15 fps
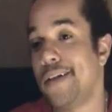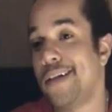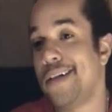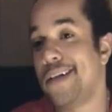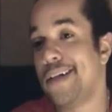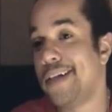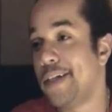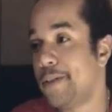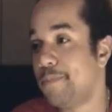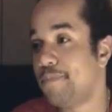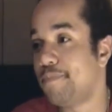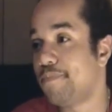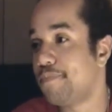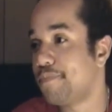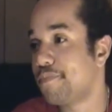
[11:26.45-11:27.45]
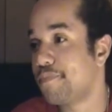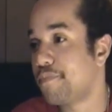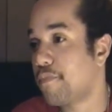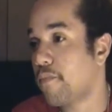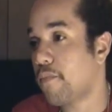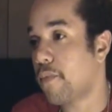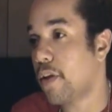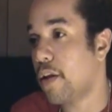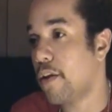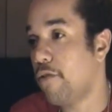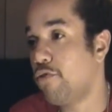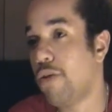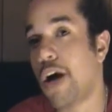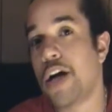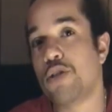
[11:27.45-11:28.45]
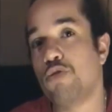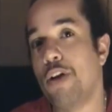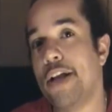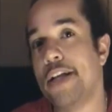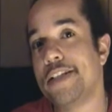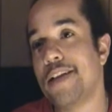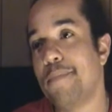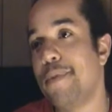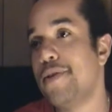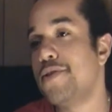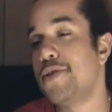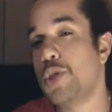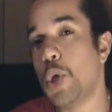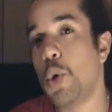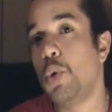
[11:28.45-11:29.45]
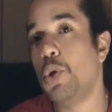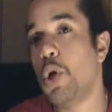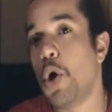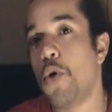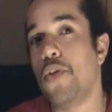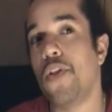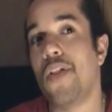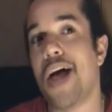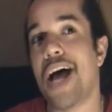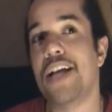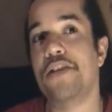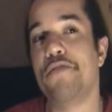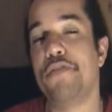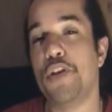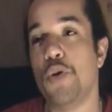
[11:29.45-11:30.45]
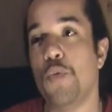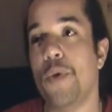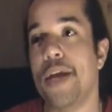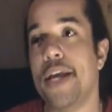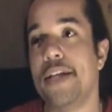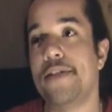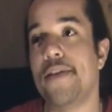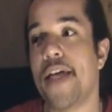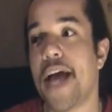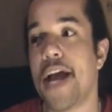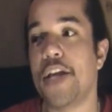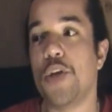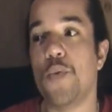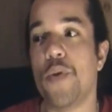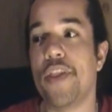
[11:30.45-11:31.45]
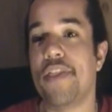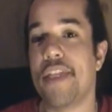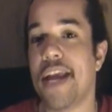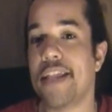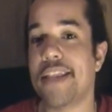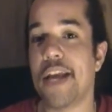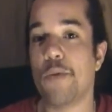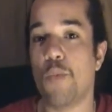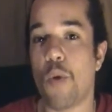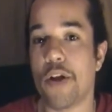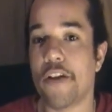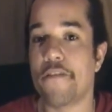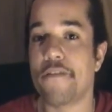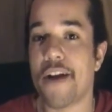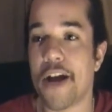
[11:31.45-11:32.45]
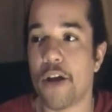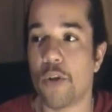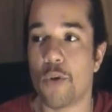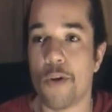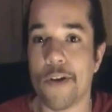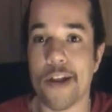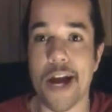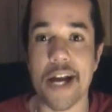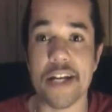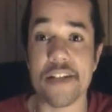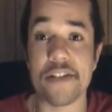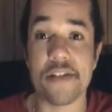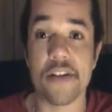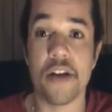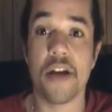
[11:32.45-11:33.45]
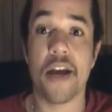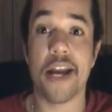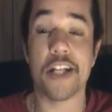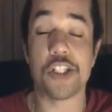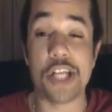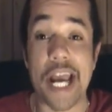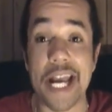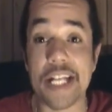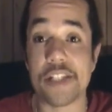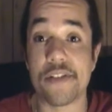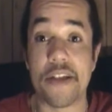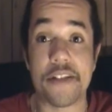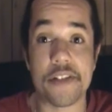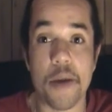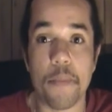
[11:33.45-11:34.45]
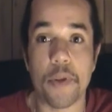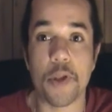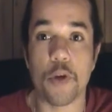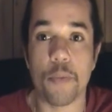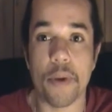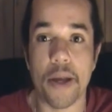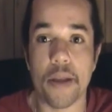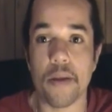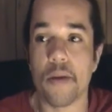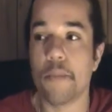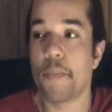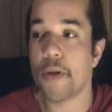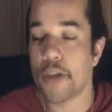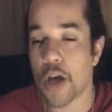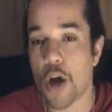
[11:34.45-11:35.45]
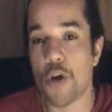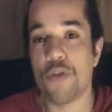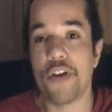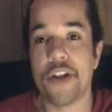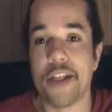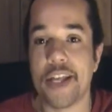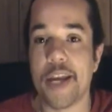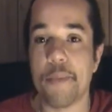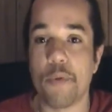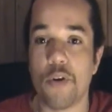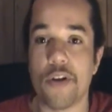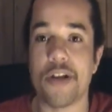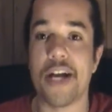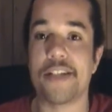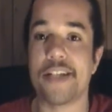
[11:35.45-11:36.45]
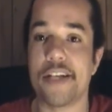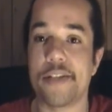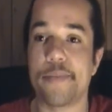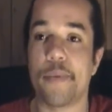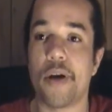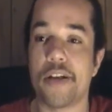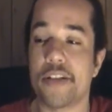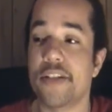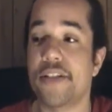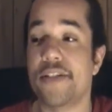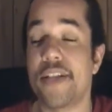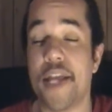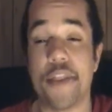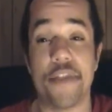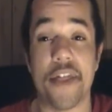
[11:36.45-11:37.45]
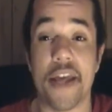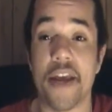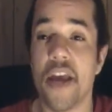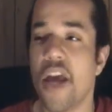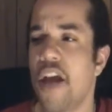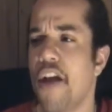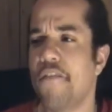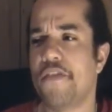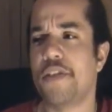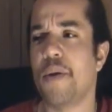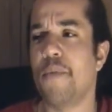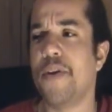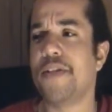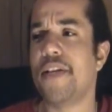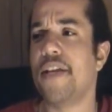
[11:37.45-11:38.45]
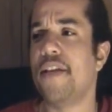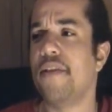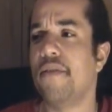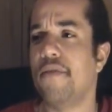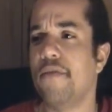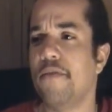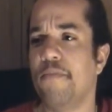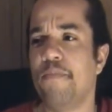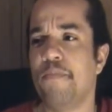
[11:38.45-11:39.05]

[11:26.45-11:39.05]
Raw's ratings have been so low the last few weeks that you would think they'd want to fire Lauren Ice and change things up a little bit. But no, they're going to keep Lauren Ice as the boss because they think, for some reason,